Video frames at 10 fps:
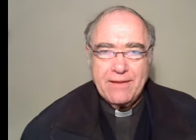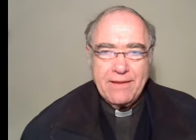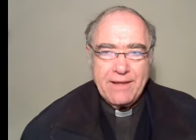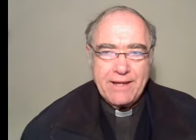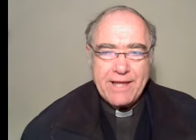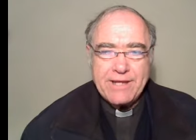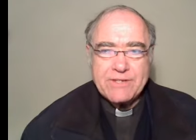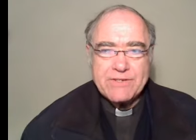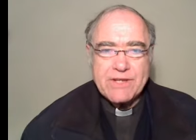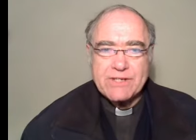In
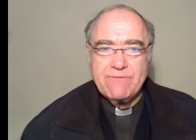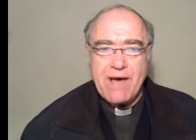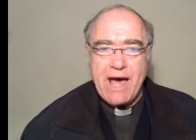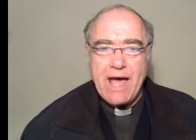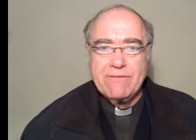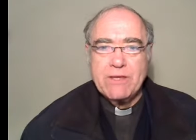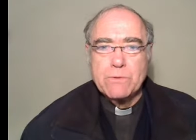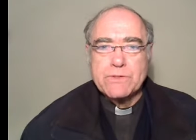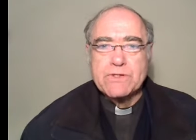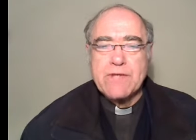1865, he
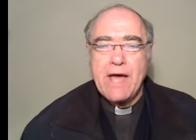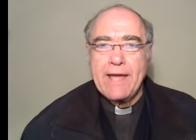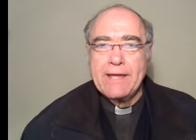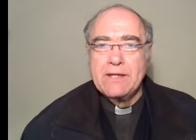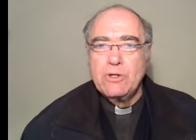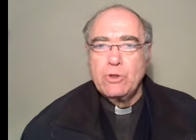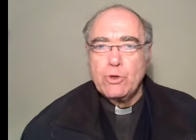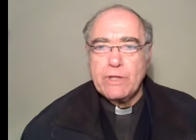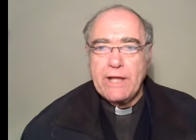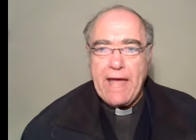was assigned to
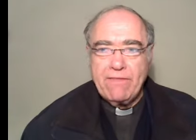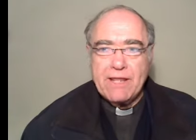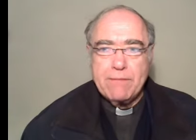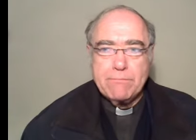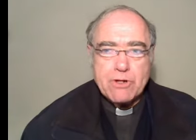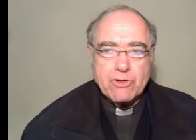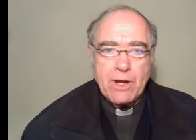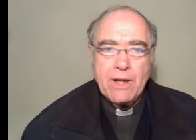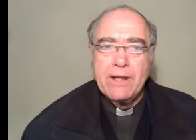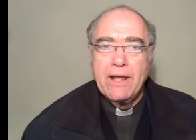the Catholic
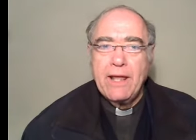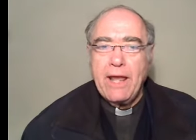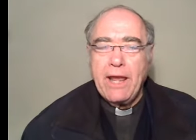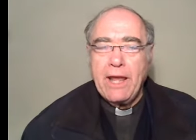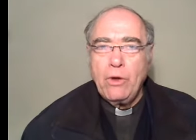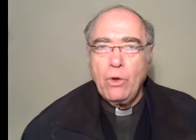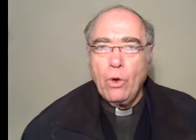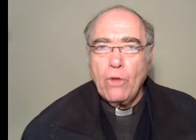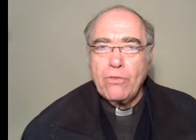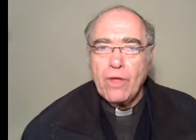mission in
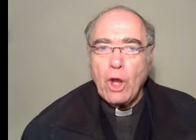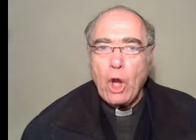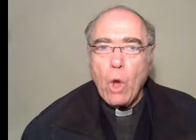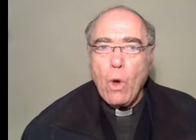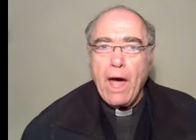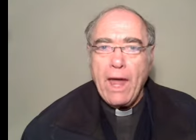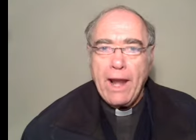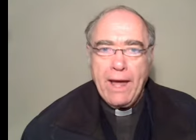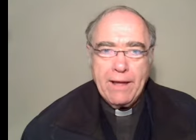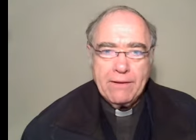North
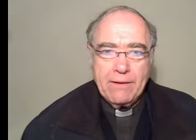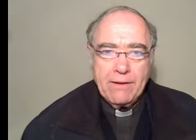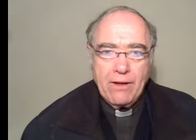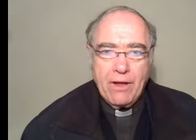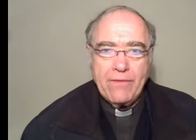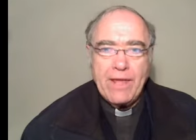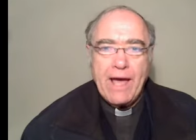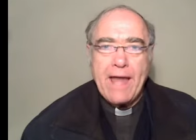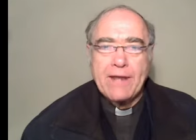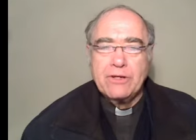Kohala on the
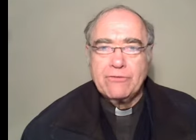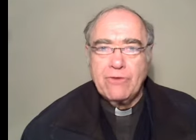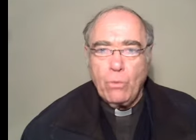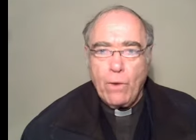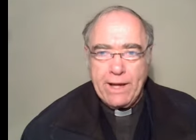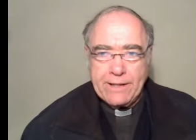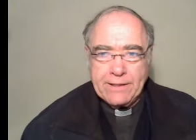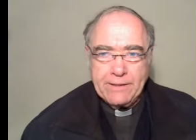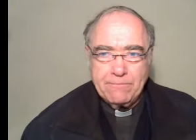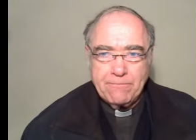island of Hawaii.
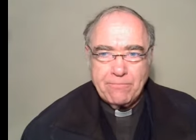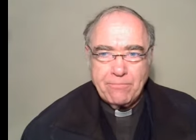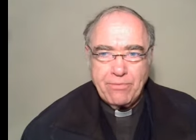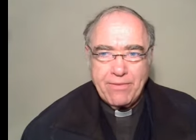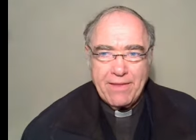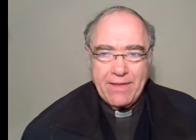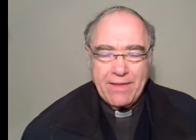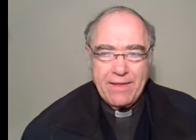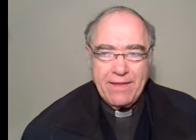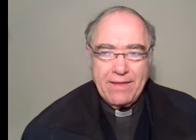
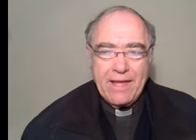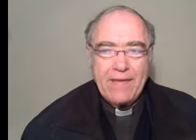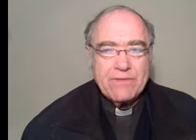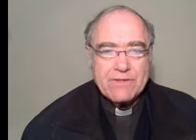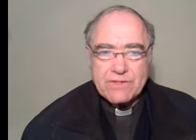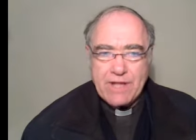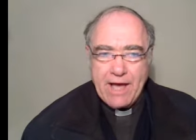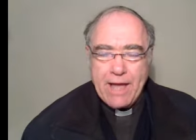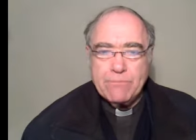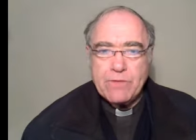At this time,